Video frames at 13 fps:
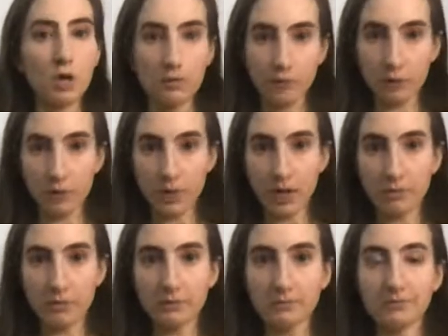of your
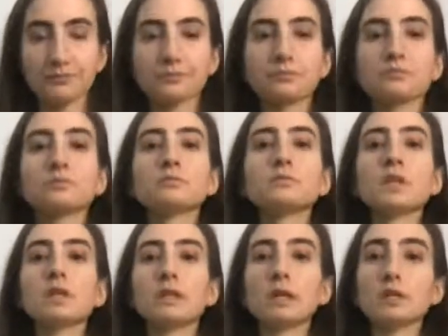rehab.
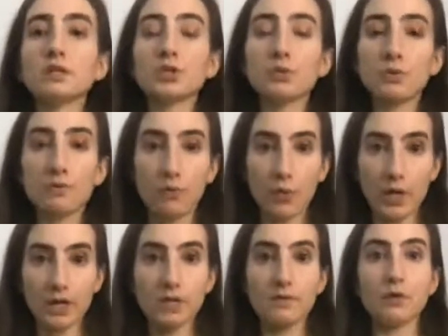Things to
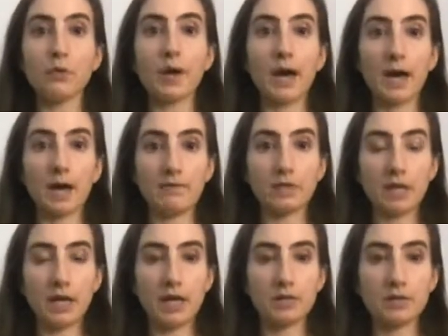avoid if you have
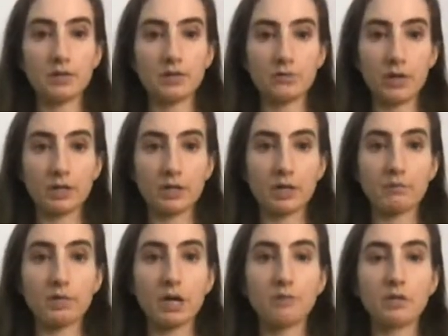diastasis recti
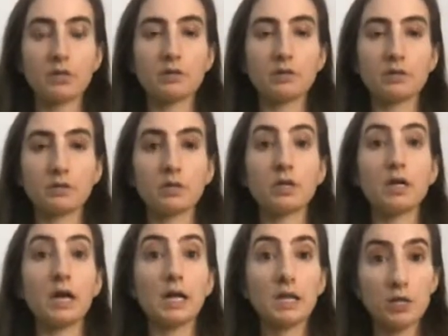abdominis
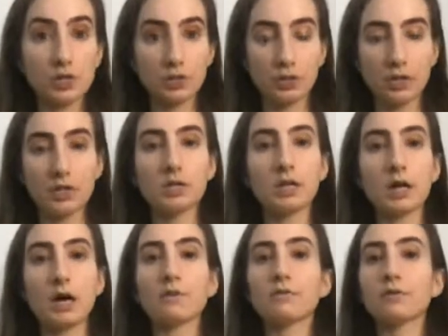initially,
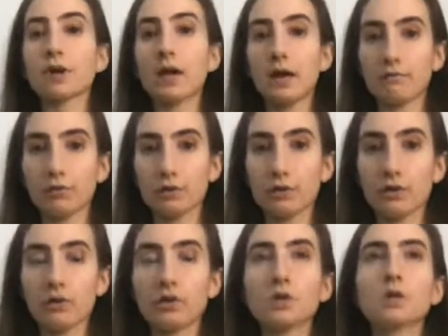not
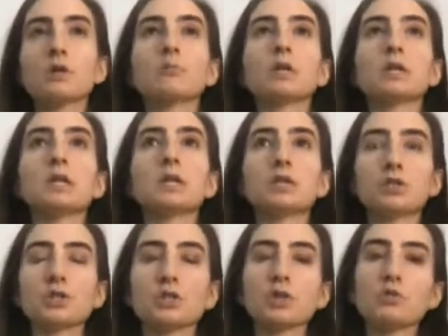forever, but
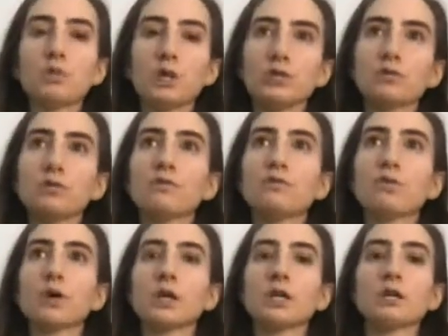initially you want to
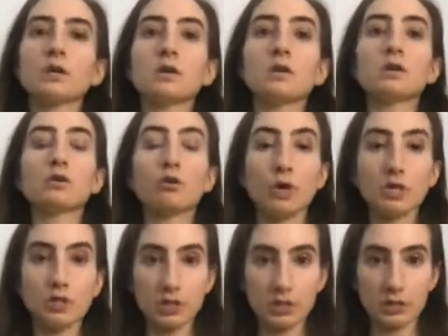avoid
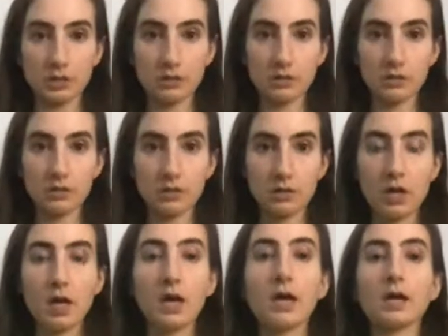crunches,
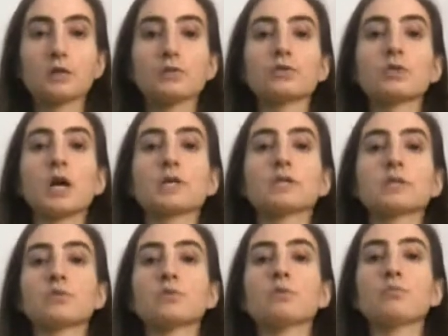
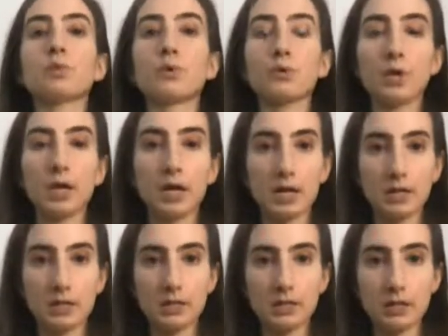exercises with both
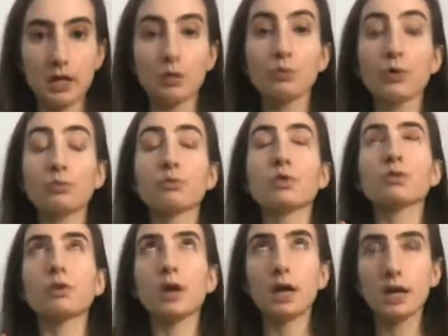head, uh, with, with
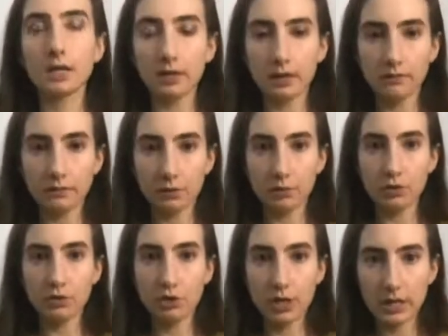your head lifted, with
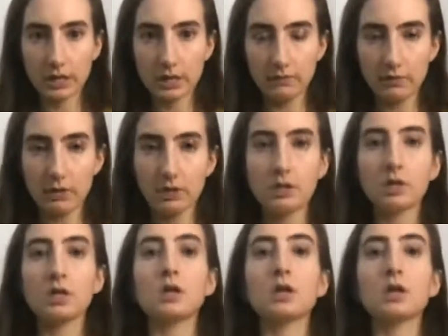your chest lifted,